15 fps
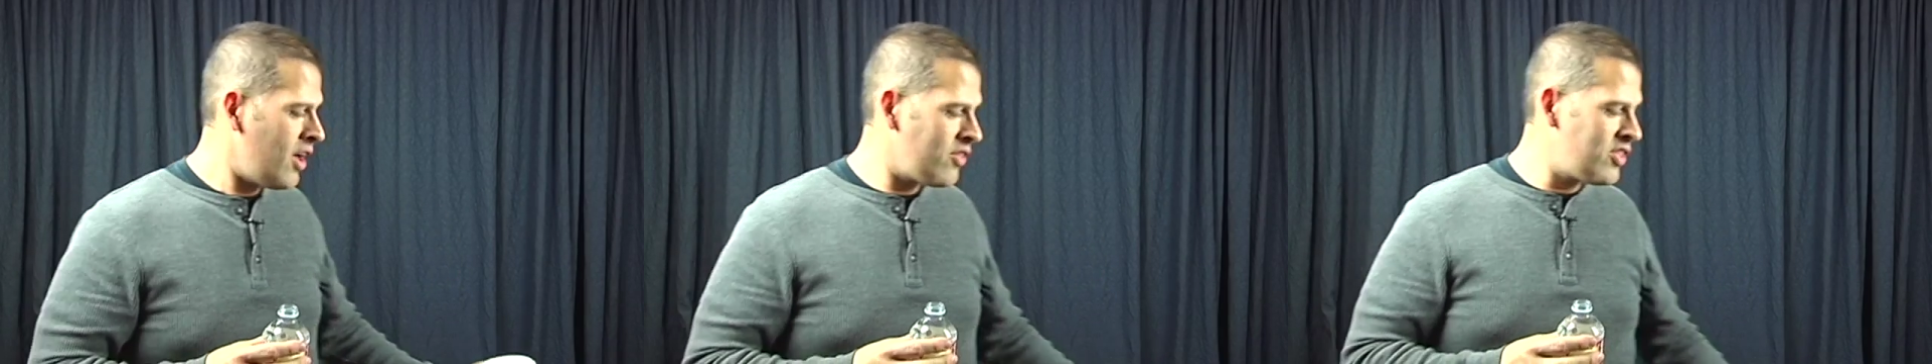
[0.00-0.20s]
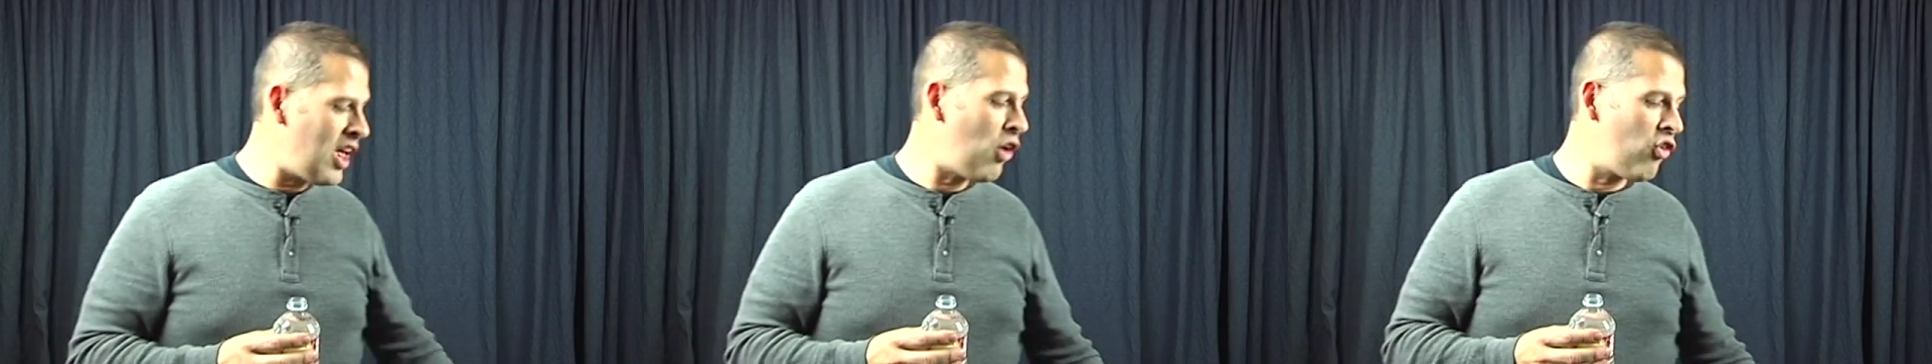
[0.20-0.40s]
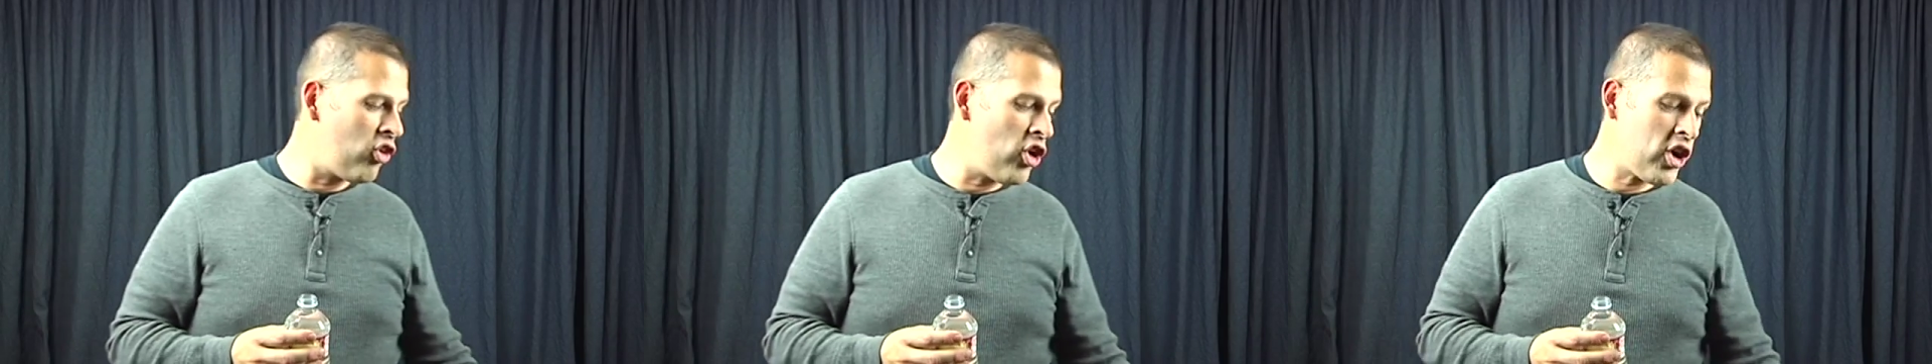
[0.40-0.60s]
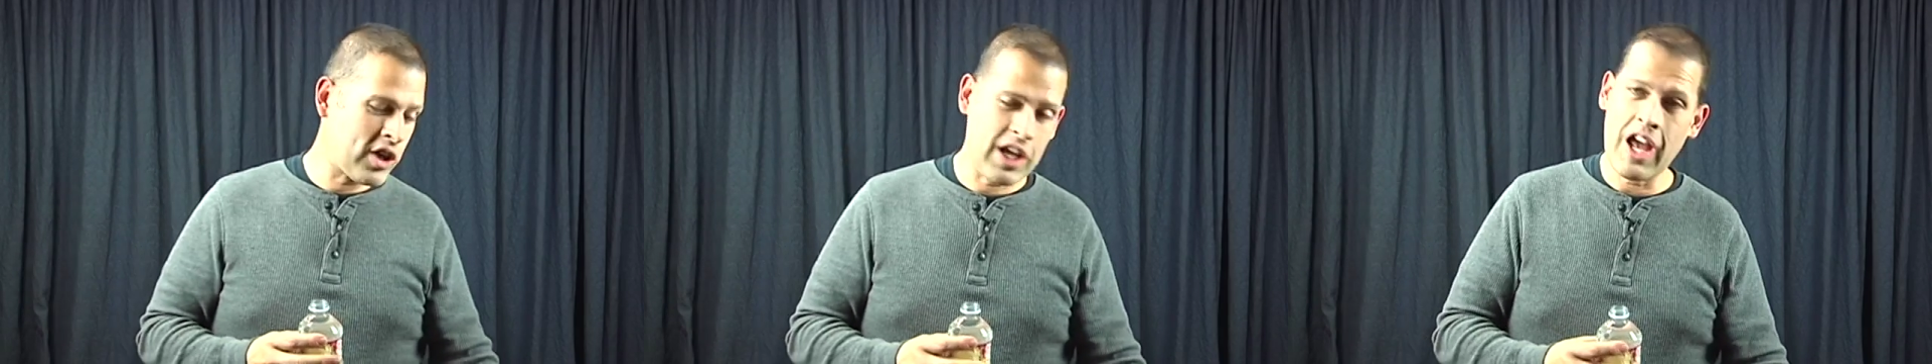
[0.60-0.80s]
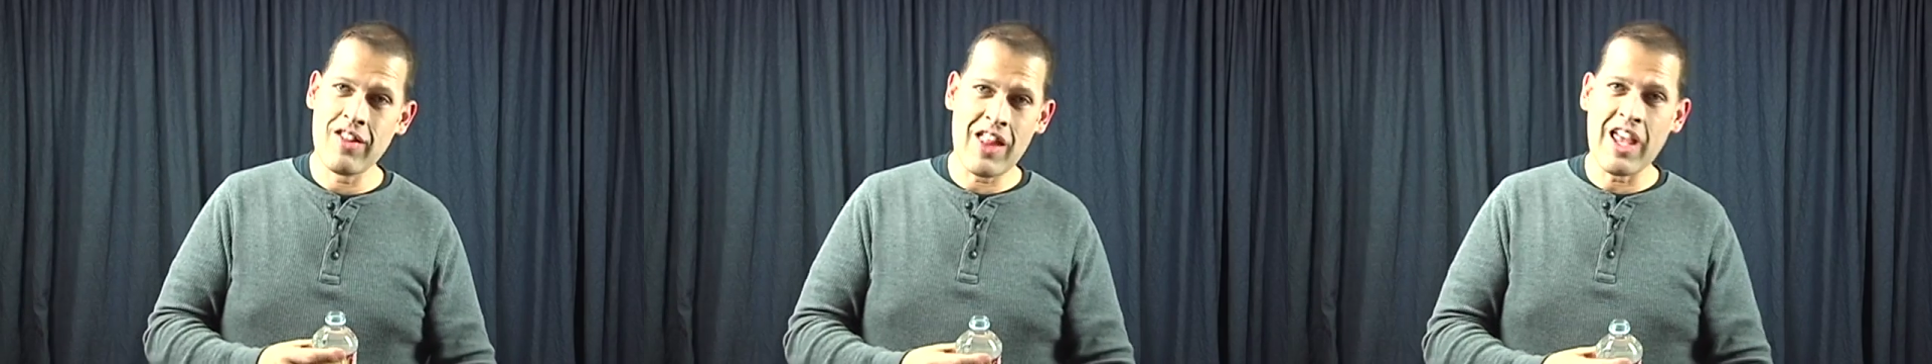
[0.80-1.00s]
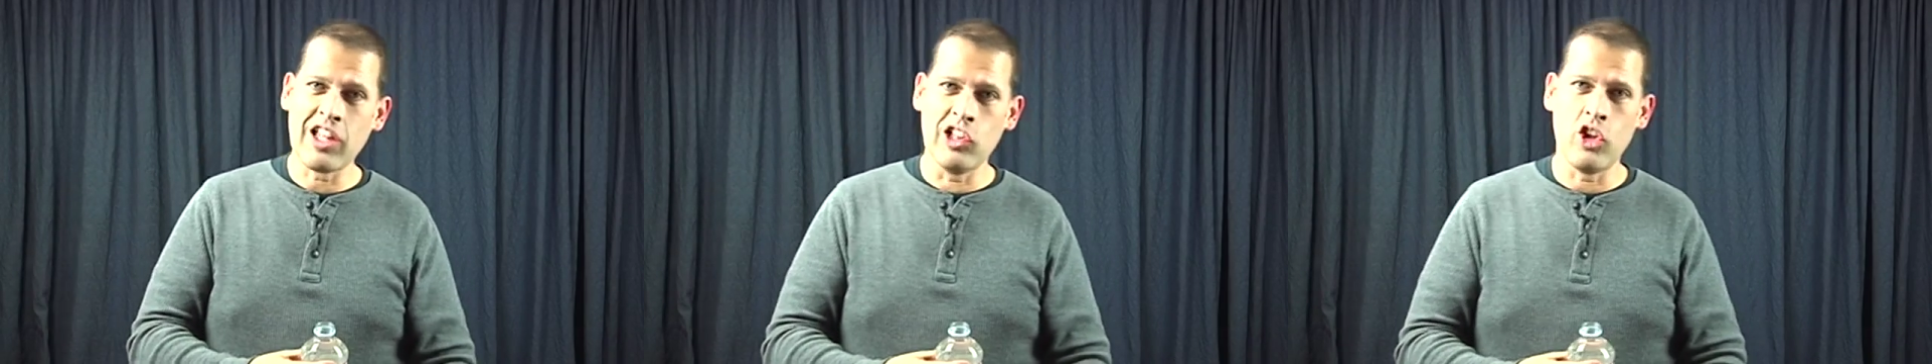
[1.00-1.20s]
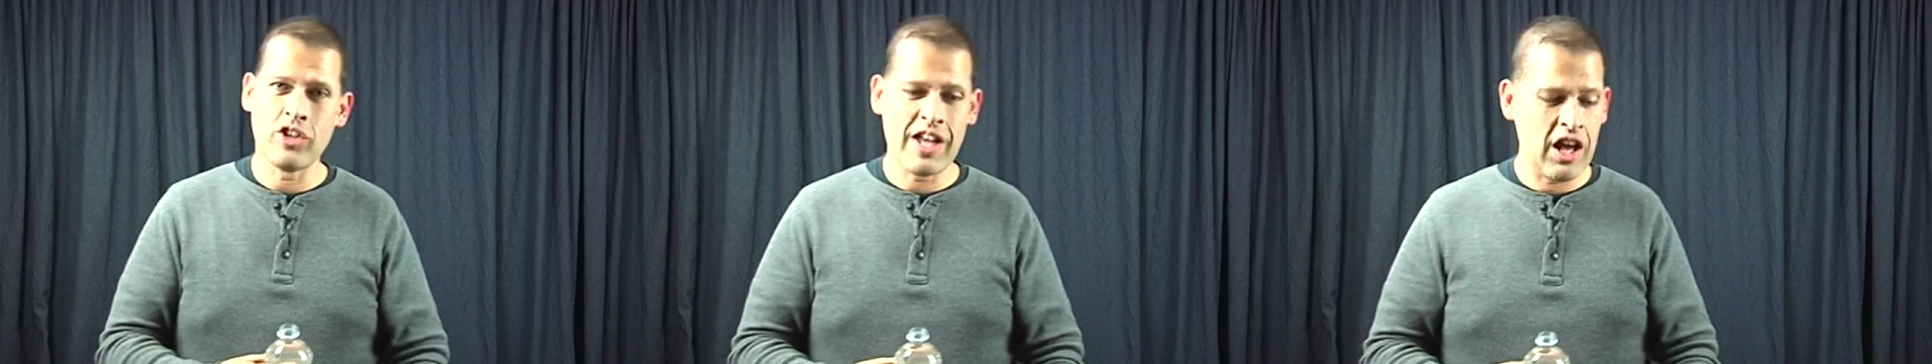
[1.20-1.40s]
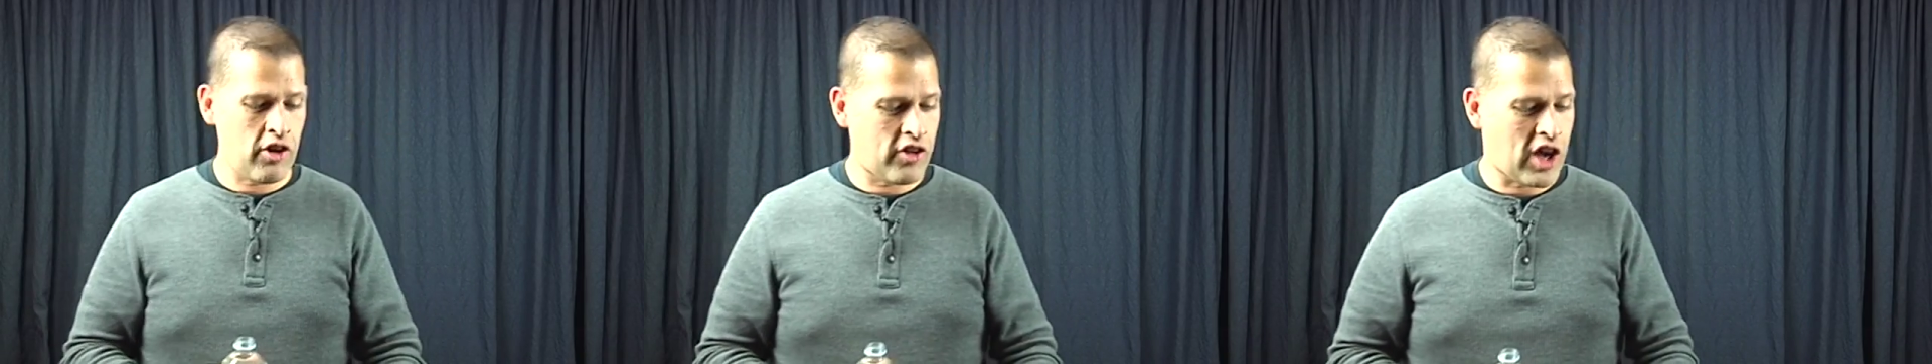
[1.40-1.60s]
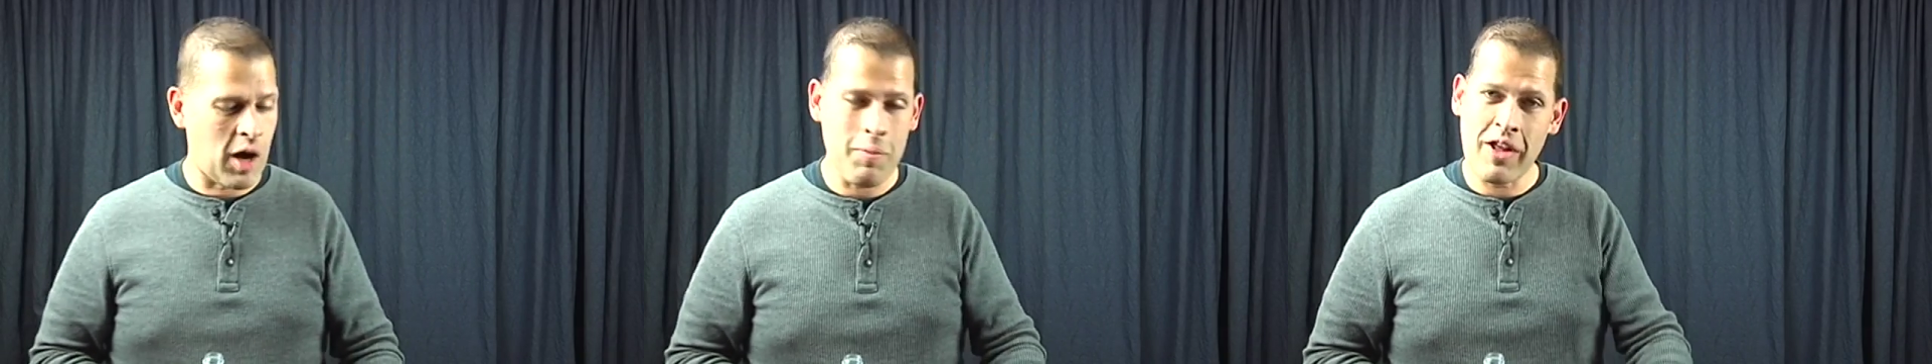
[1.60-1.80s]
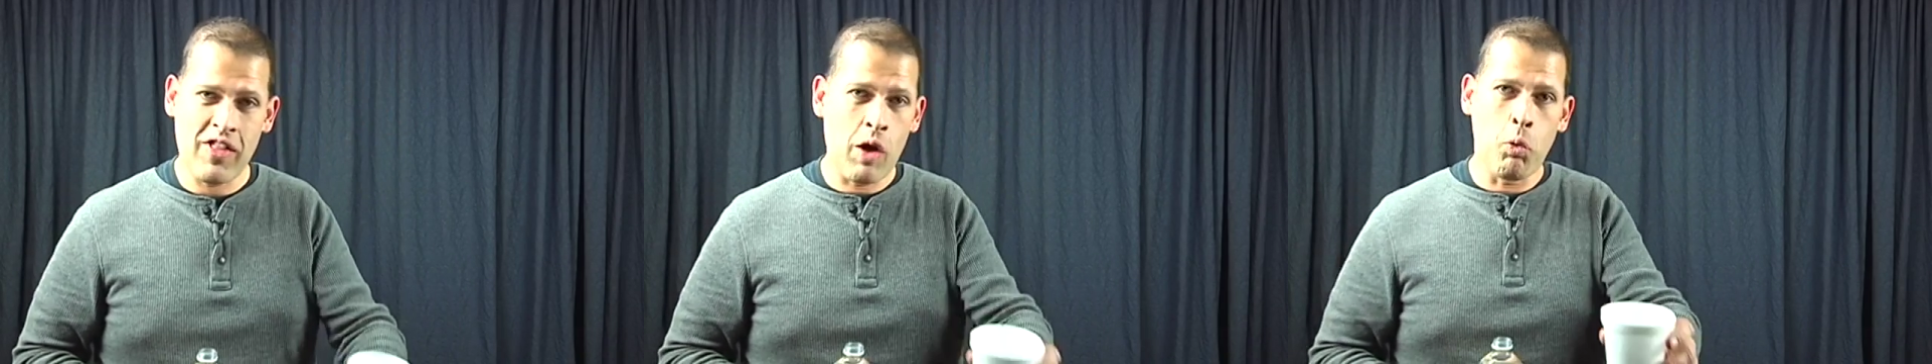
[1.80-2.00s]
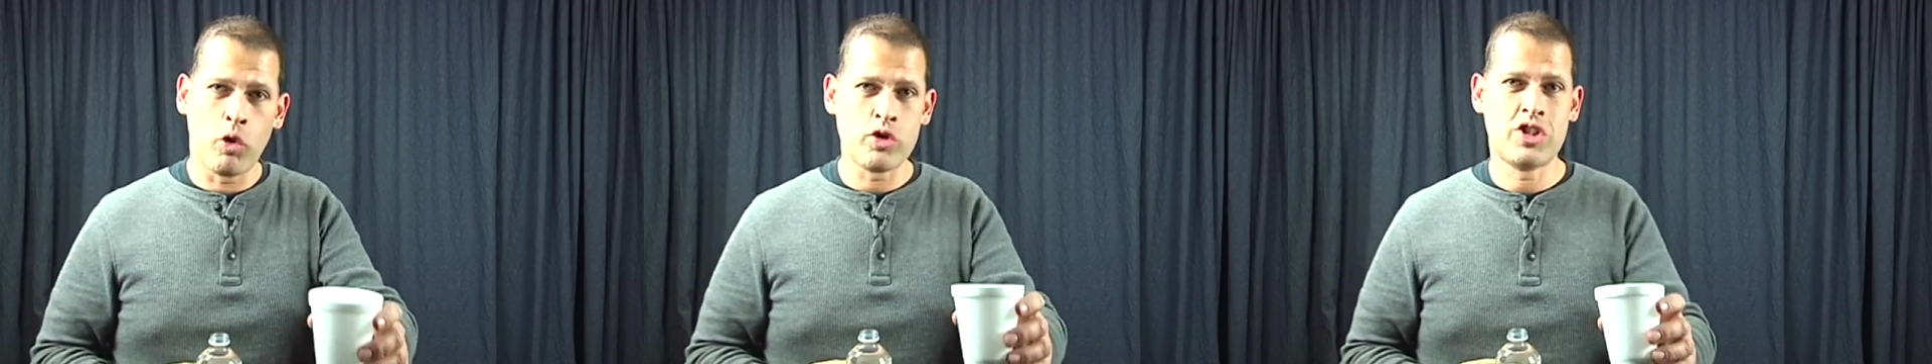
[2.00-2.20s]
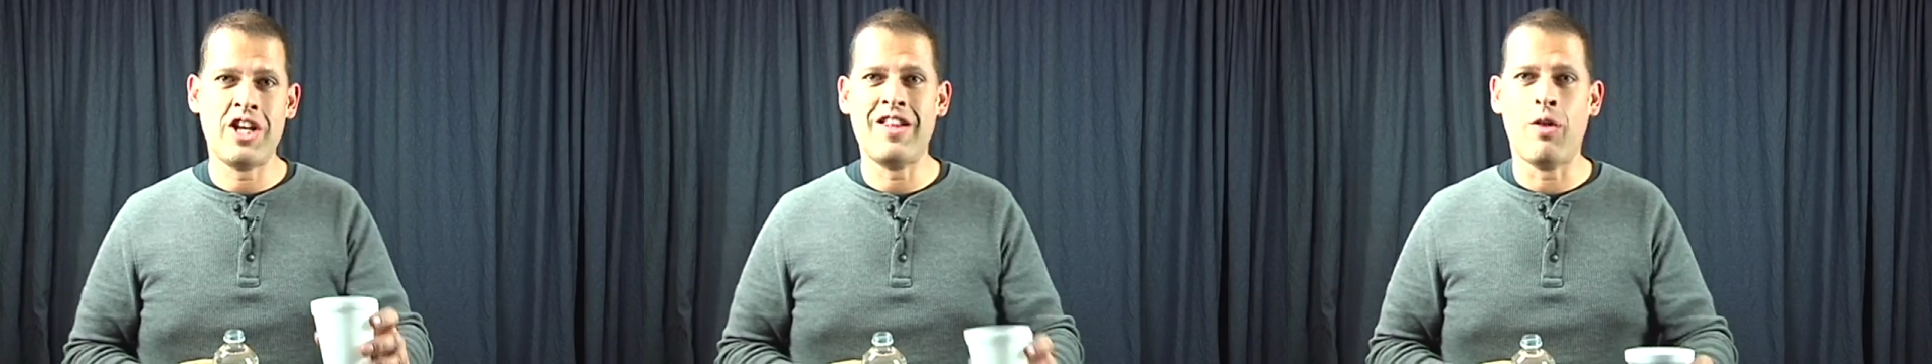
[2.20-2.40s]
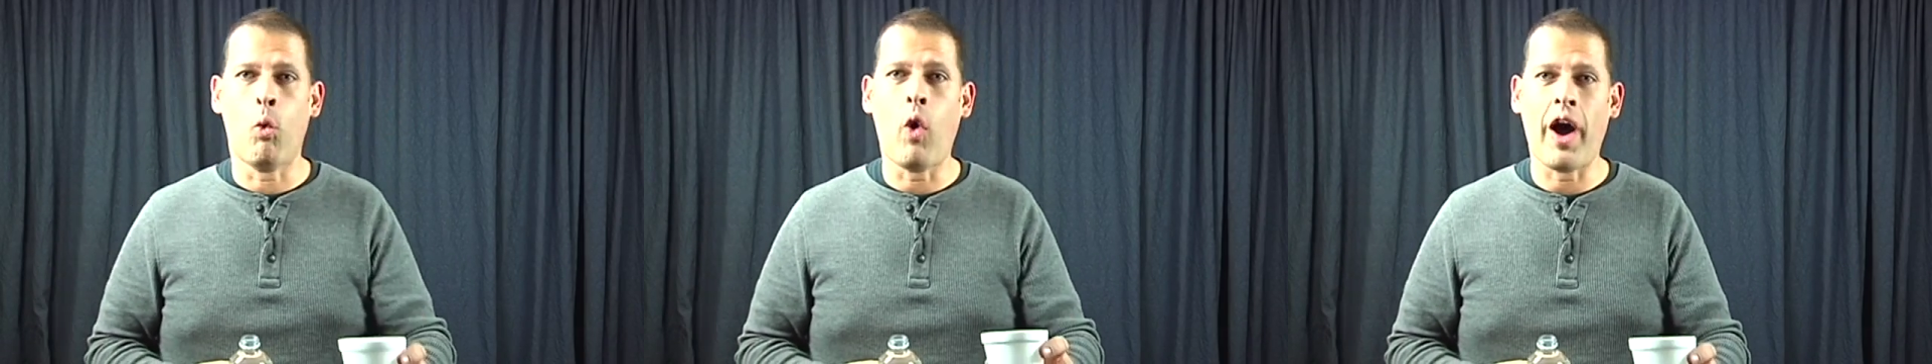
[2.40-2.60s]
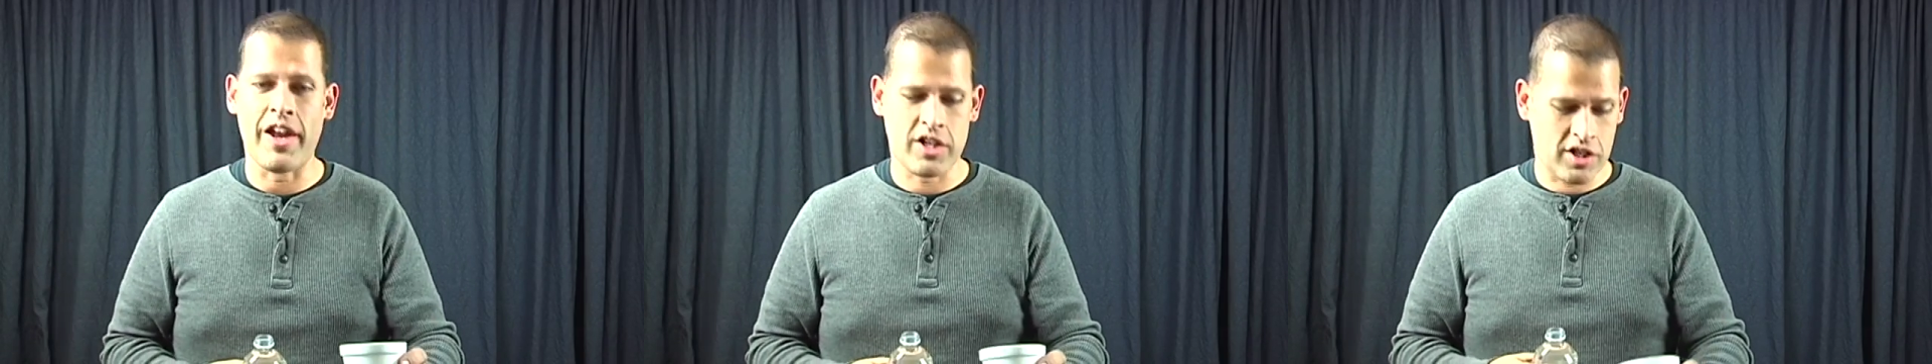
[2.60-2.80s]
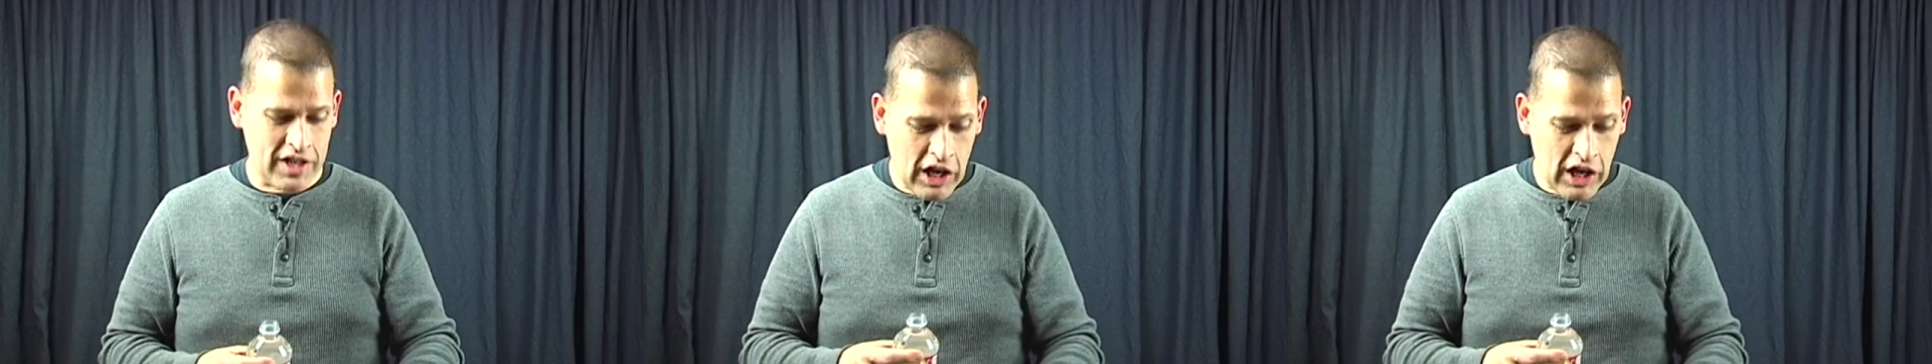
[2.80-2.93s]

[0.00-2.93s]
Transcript: they'll look and they can look down at the cup and they won't see the white.